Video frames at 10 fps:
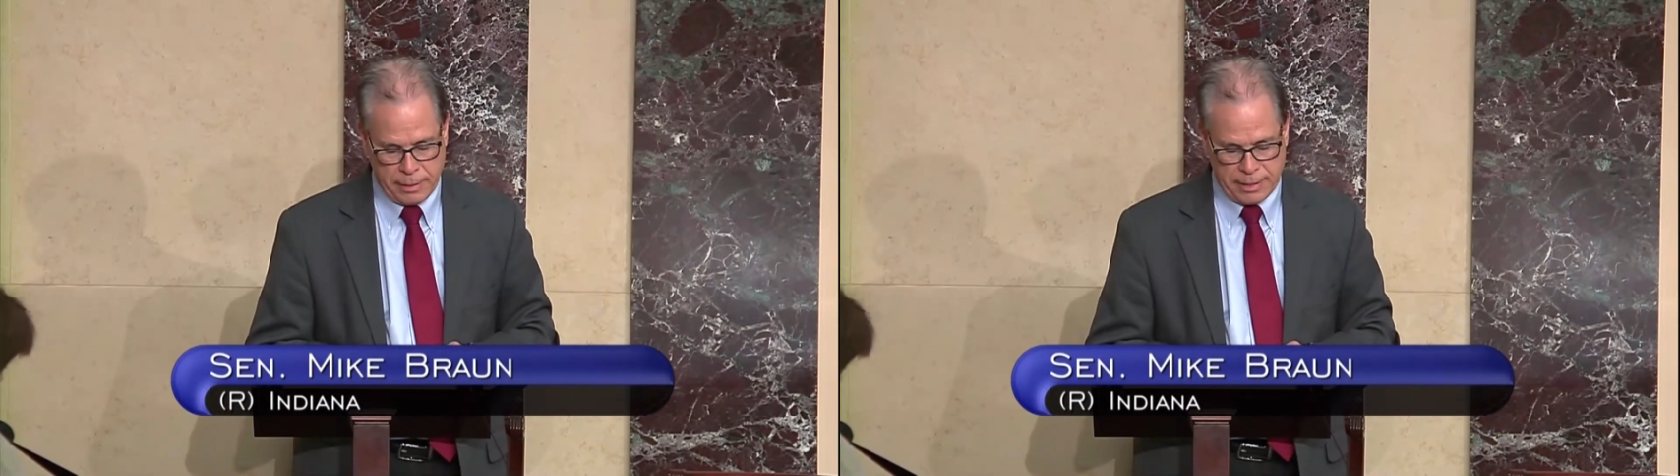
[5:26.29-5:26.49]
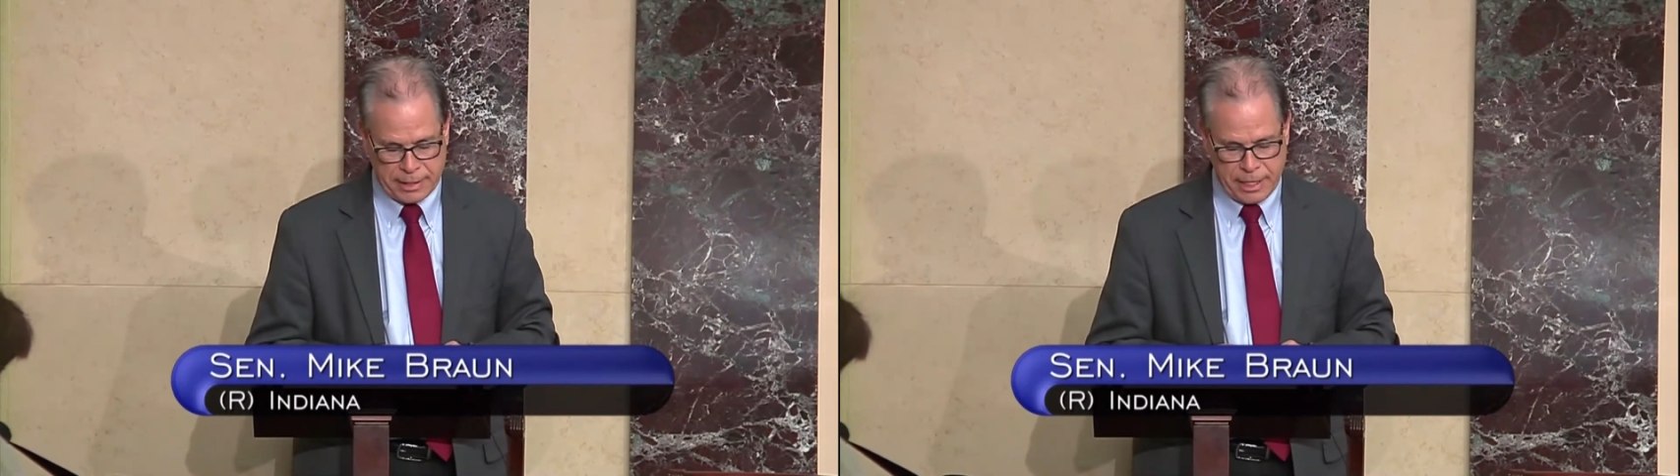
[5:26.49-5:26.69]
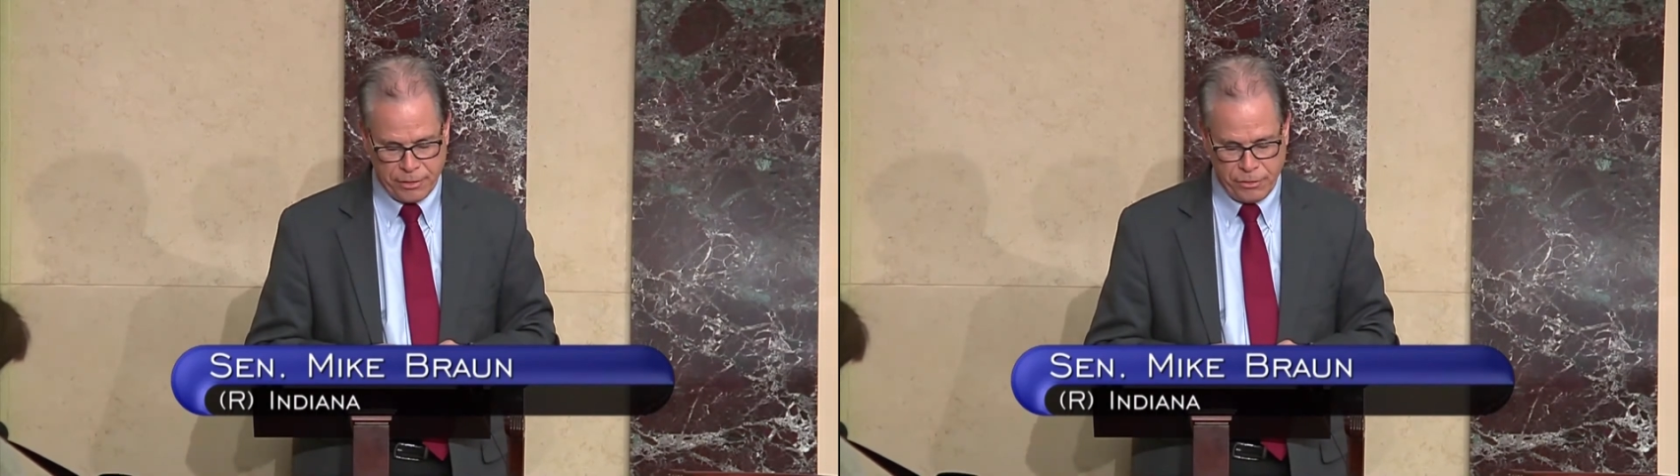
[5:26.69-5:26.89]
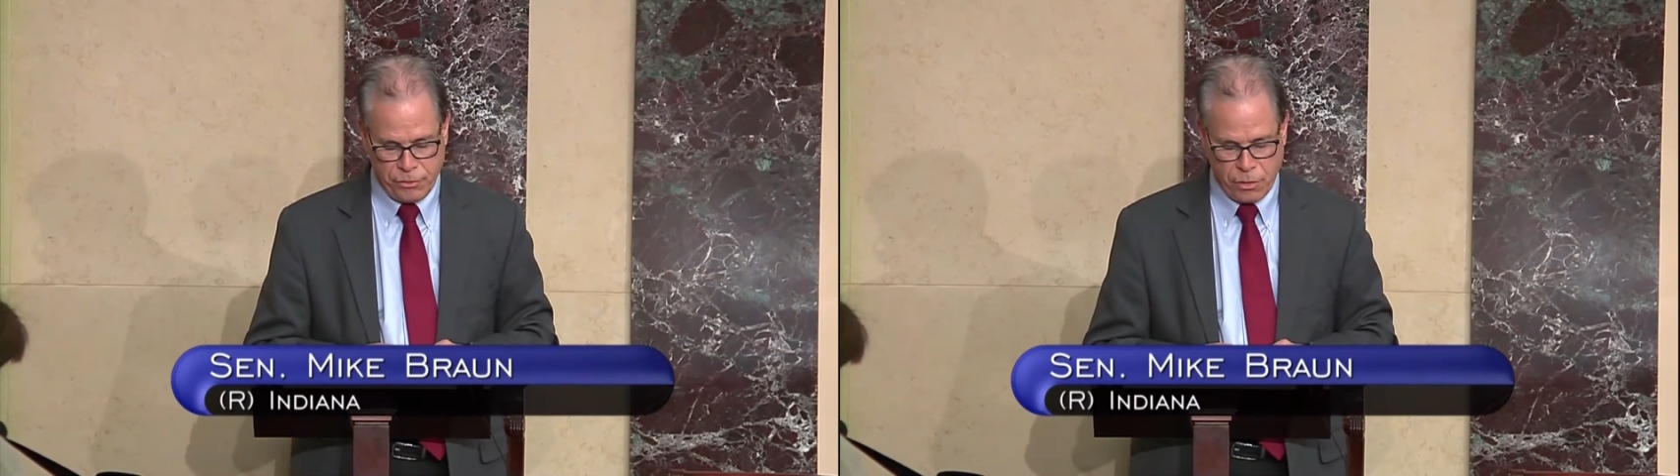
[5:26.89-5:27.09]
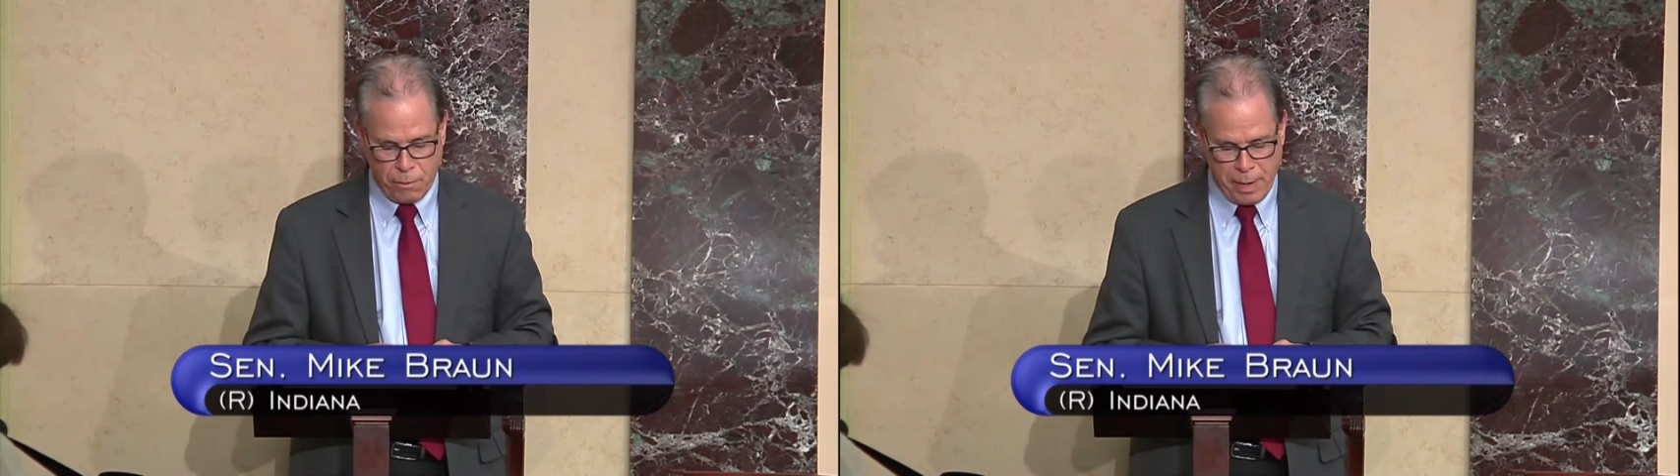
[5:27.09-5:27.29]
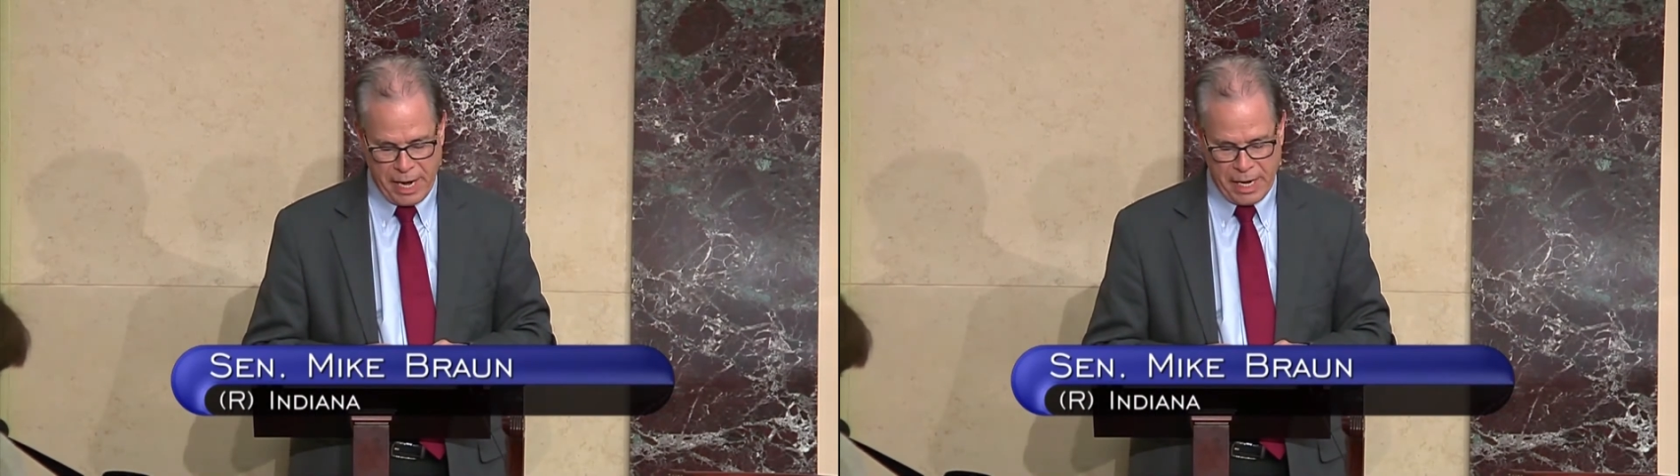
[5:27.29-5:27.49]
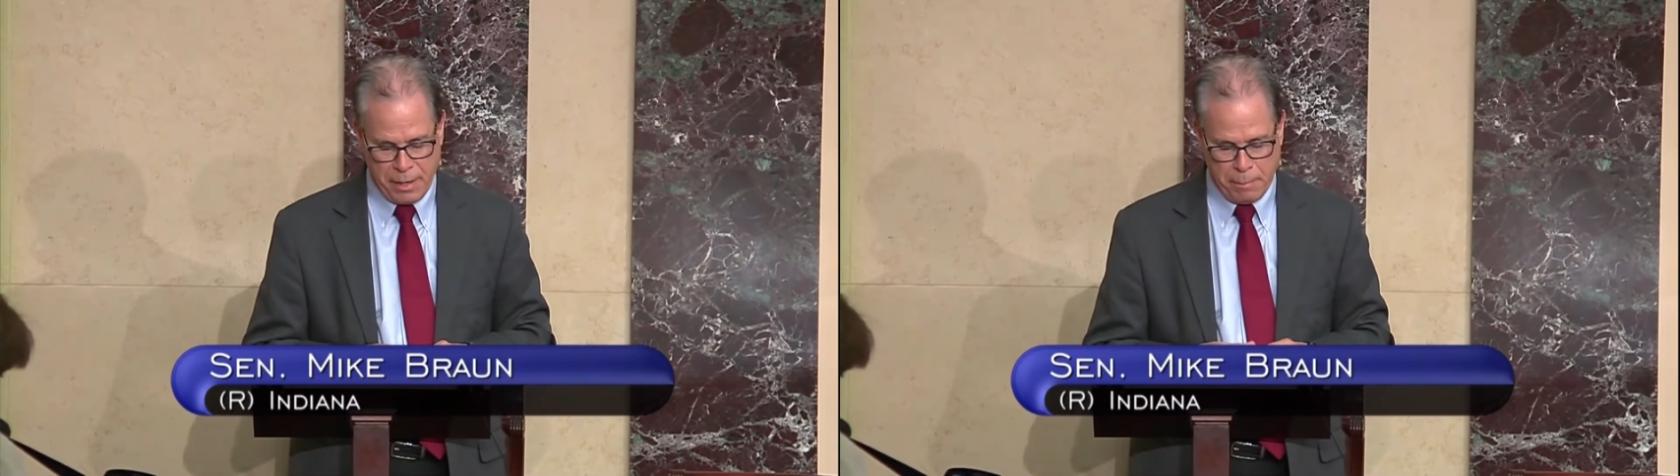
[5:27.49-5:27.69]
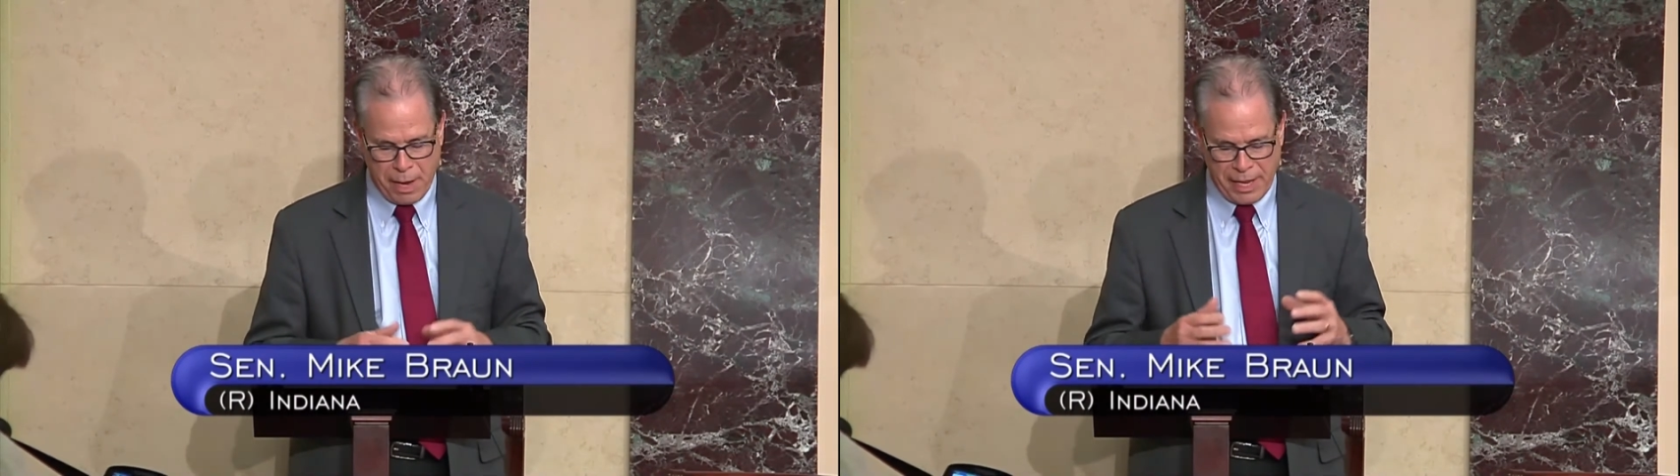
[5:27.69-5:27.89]
decisions are
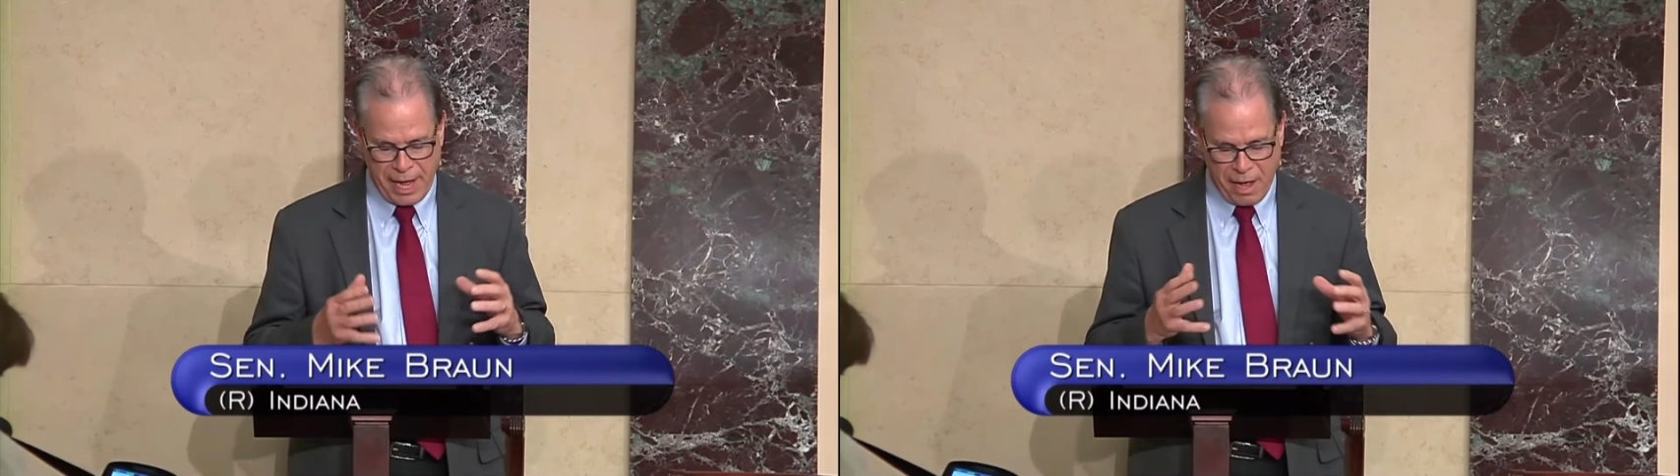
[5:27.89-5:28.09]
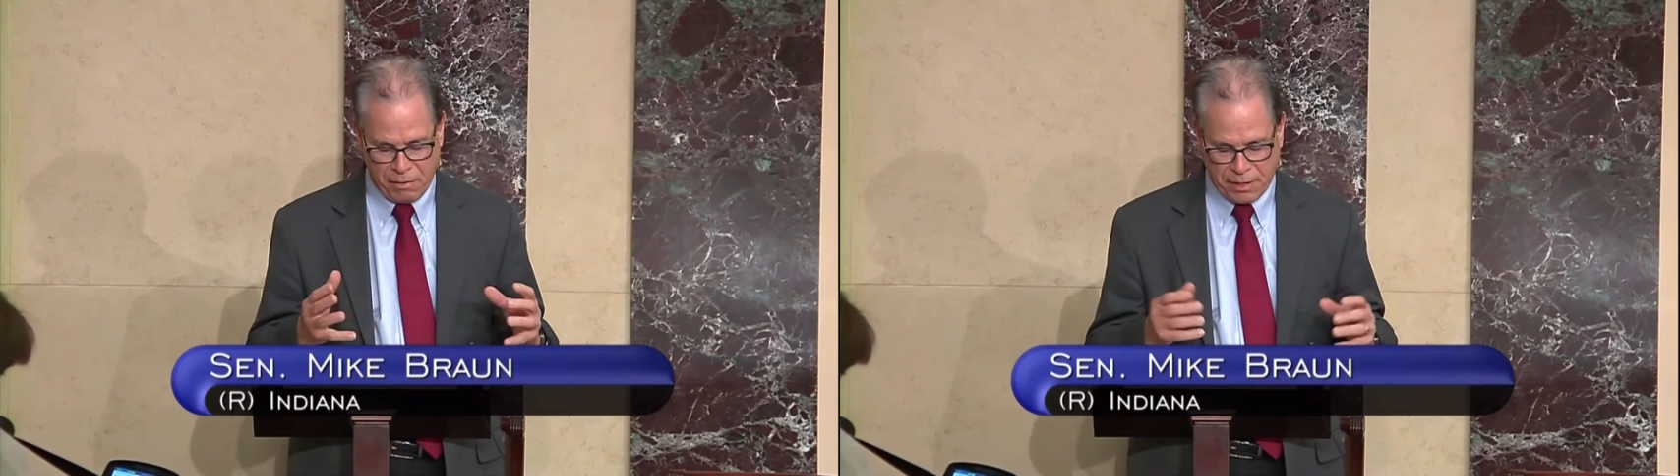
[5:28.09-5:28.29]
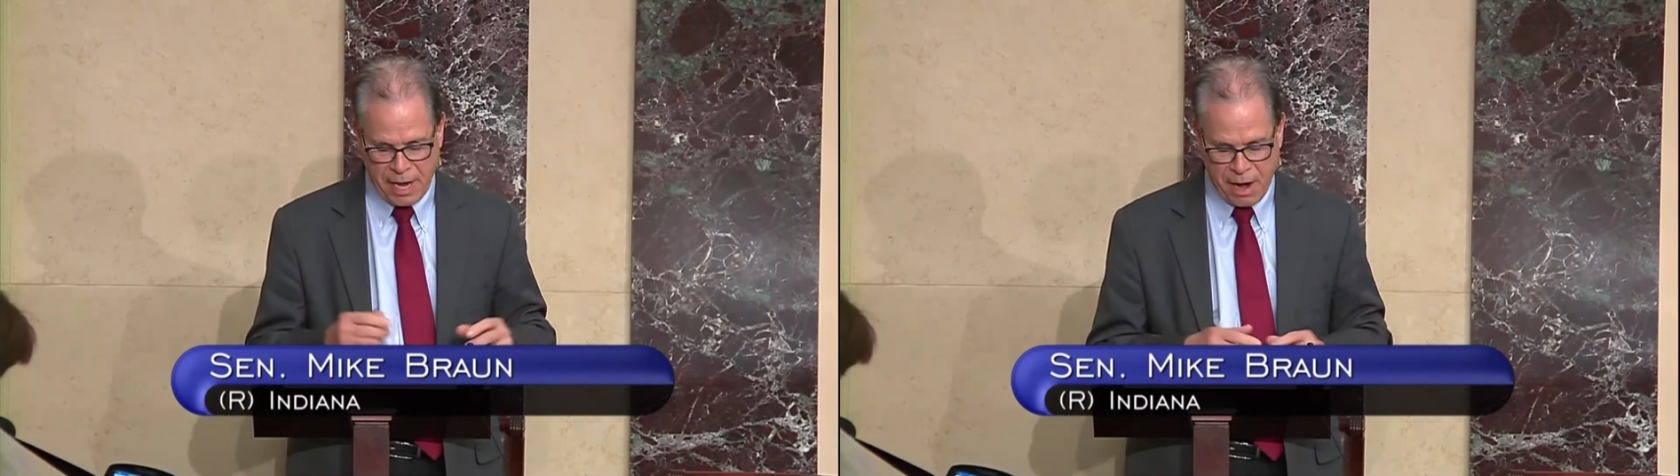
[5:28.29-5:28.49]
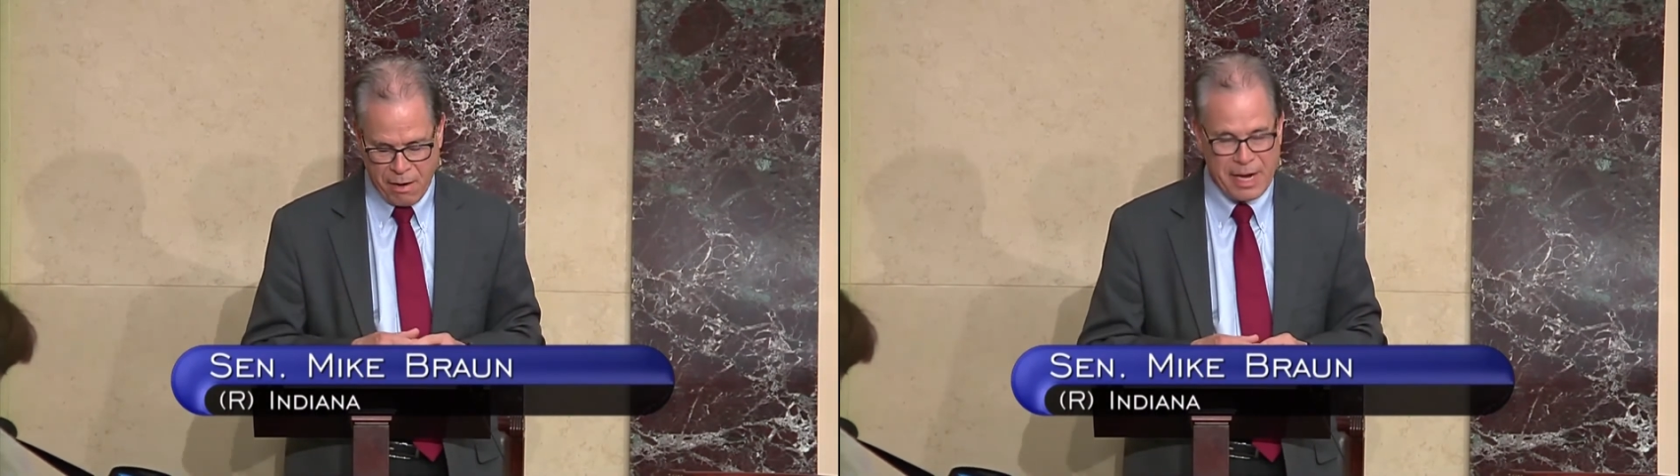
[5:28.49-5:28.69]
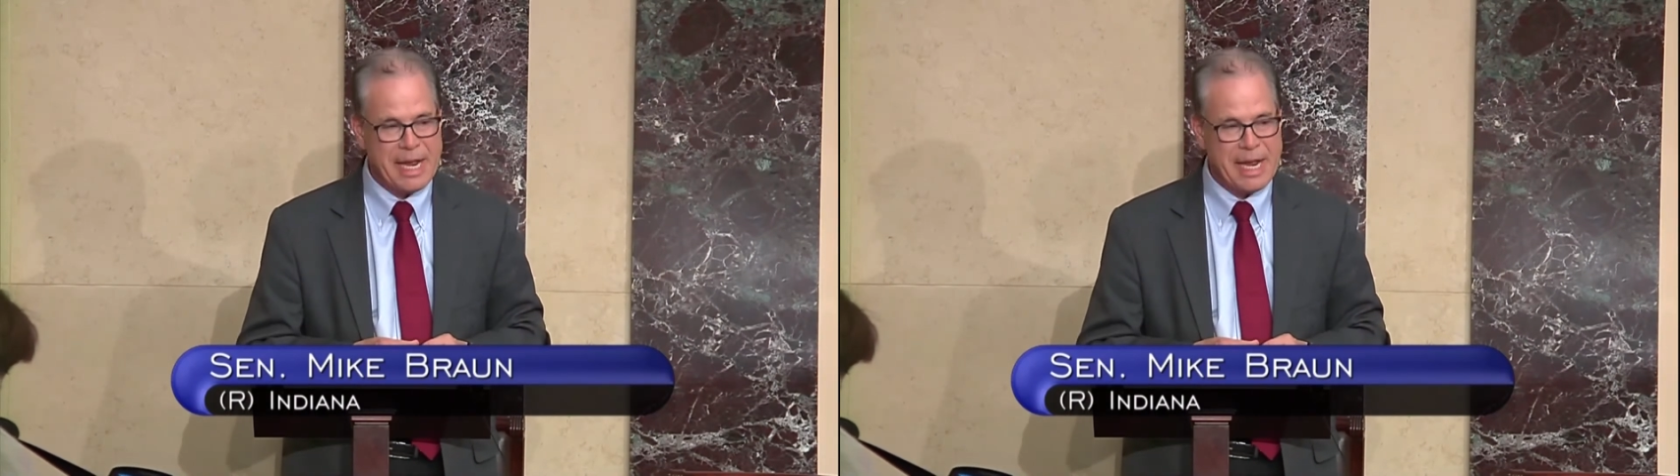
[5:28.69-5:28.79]
made by the healthcare